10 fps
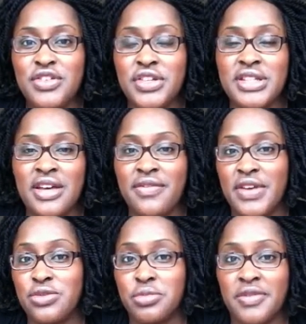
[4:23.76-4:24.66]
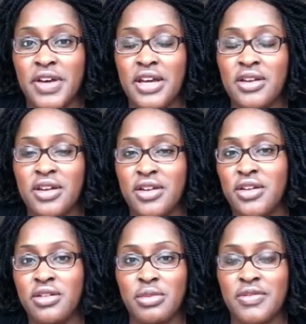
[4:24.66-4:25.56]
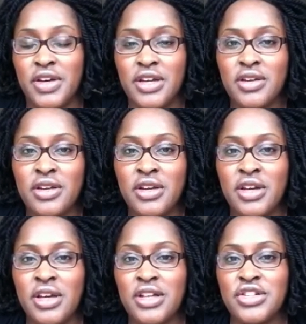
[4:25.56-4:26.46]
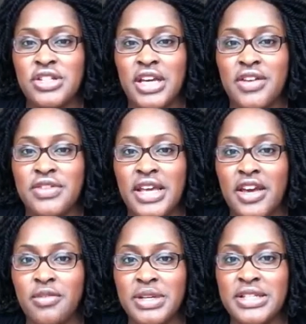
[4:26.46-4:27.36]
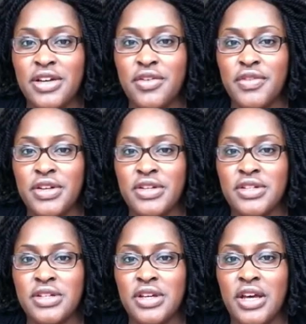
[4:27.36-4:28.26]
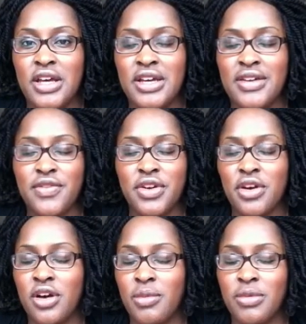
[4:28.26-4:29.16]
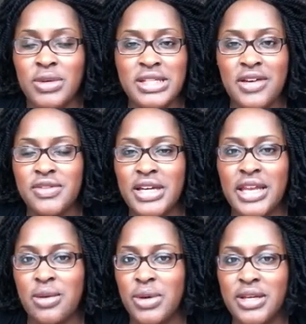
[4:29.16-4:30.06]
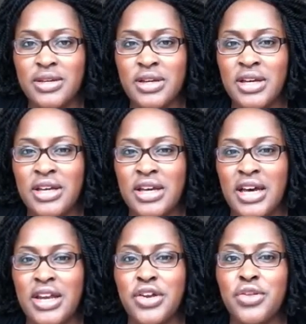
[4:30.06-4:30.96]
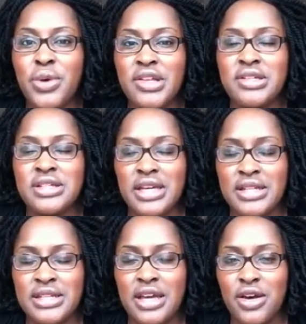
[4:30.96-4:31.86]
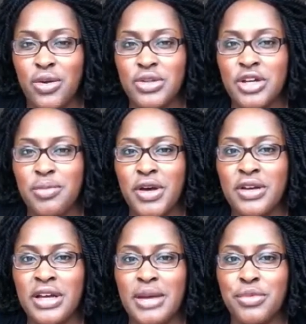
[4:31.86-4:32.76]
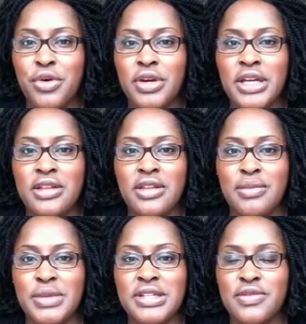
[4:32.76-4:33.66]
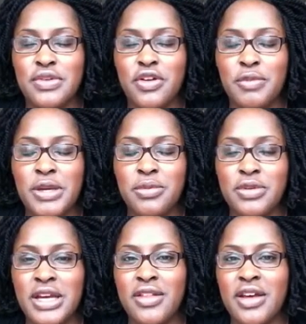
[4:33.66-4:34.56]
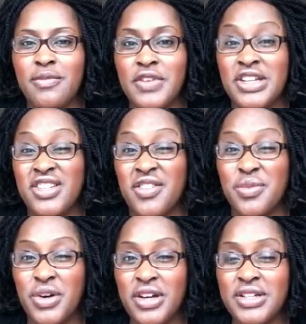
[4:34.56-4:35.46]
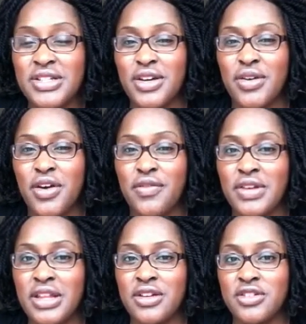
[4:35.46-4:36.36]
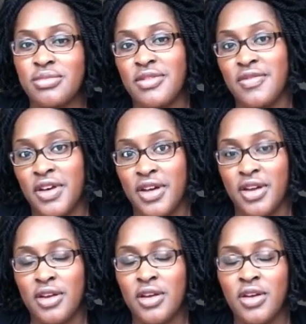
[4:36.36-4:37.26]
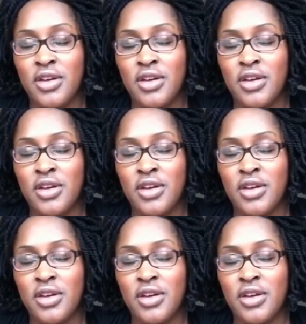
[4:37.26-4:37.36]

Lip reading: trust that things will be fine, and I know they'll be fine. Just kind of take care of myself, and I've only got a couple of weeks left anyway, and I know the weather's starting to get colder, but I'm not in the midst of a lot of people now that I'm finishing off work, so hopefully that should be fine